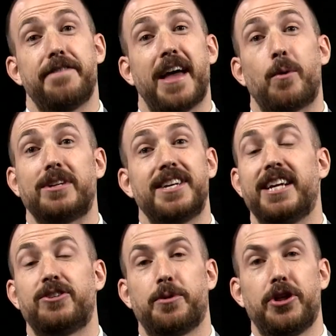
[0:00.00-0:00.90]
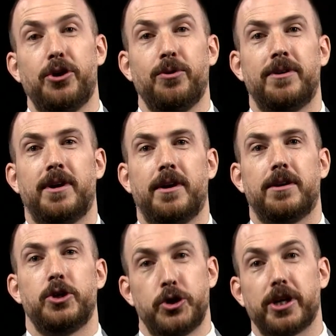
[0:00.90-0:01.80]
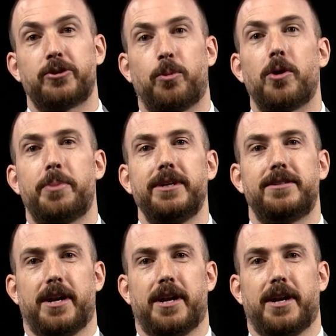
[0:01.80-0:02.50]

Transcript: If that resonates with you, you should explore peace